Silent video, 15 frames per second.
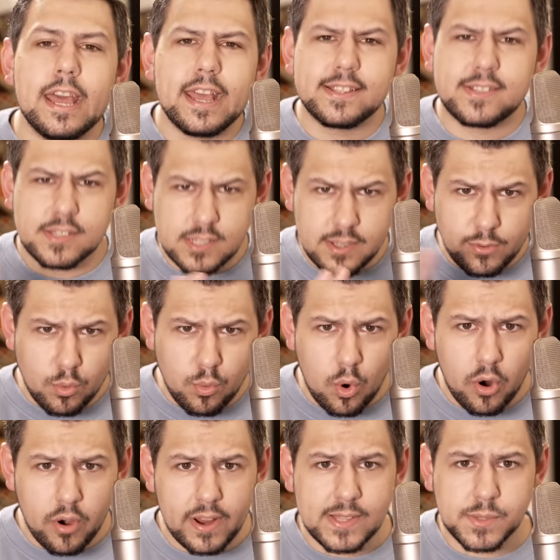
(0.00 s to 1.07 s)
It's a civil
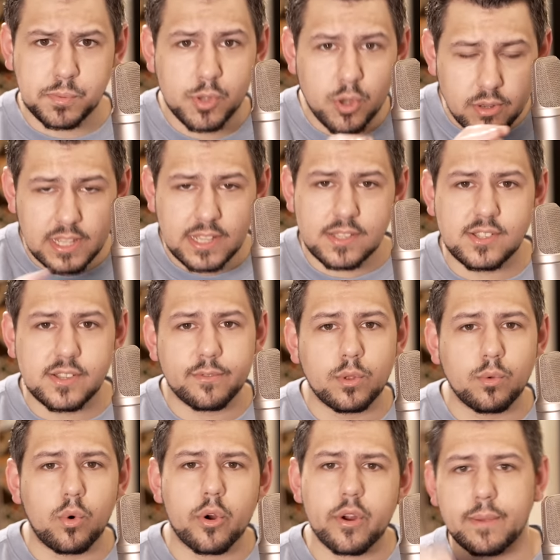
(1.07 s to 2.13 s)
war. It's purely a
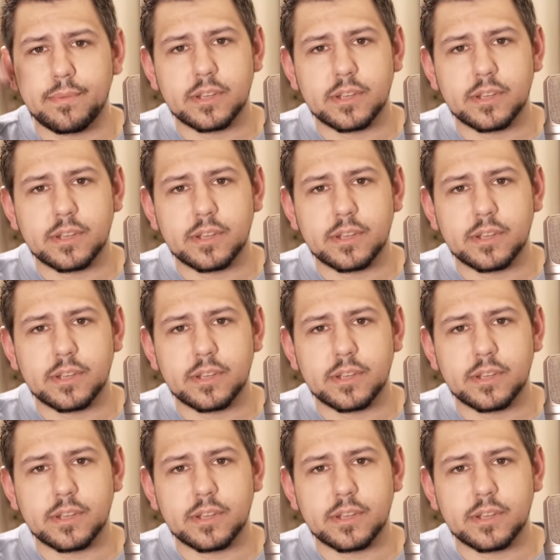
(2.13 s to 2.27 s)
civil war.